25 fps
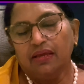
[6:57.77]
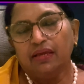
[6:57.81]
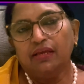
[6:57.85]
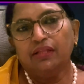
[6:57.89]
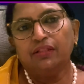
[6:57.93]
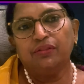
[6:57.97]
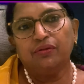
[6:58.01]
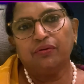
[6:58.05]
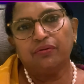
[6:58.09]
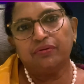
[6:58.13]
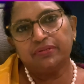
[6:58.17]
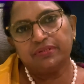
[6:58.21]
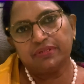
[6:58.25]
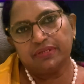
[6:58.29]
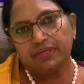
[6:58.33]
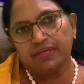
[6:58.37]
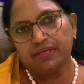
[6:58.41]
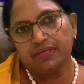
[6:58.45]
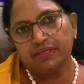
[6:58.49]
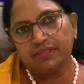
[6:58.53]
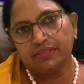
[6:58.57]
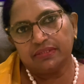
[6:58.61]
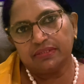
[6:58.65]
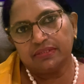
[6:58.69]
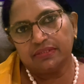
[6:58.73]
In those
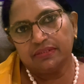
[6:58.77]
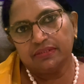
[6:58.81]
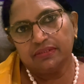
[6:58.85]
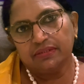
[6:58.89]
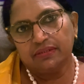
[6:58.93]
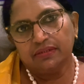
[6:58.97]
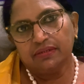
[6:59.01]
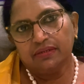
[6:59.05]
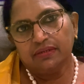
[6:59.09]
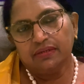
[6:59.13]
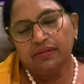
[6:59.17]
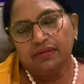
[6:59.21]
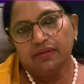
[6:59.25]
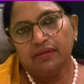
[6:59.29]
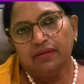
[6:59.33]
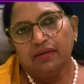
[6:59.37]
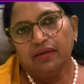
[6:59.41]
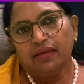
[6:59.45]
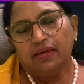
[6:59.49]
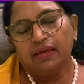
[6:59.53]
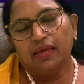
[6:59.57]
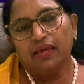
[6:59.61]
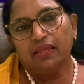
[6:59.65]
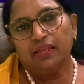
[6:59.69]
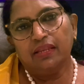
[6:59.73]
days,
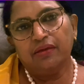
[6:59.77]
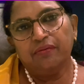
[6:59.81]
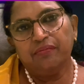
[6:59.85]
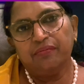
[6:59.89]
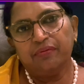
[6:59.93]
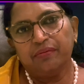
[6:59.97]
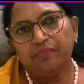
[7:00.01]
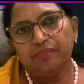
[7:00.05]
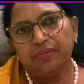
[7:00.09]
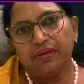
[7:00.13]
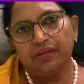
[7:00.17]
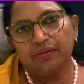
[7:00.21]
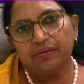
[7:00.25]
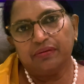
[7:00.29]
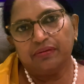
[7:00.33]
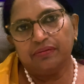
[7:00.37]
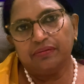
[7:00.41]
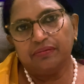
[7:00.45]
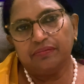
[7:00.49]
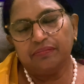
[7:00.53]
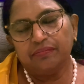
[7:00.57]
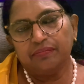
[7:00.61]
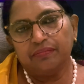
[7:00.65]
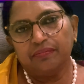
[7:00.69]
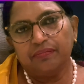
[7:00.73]
any women,
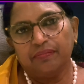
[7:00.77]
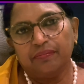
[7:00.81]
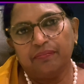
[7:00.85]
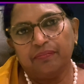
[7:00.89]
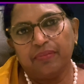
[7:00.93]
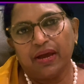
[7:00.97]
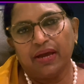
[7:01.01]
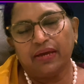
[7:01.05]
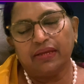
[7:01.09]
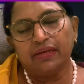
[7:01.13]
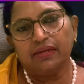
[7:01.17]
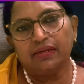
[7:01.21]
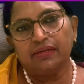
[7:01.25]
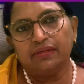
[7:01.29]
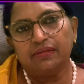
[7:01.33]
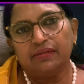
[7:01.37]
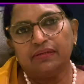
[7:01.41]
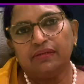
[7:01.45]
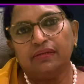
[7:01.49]
barren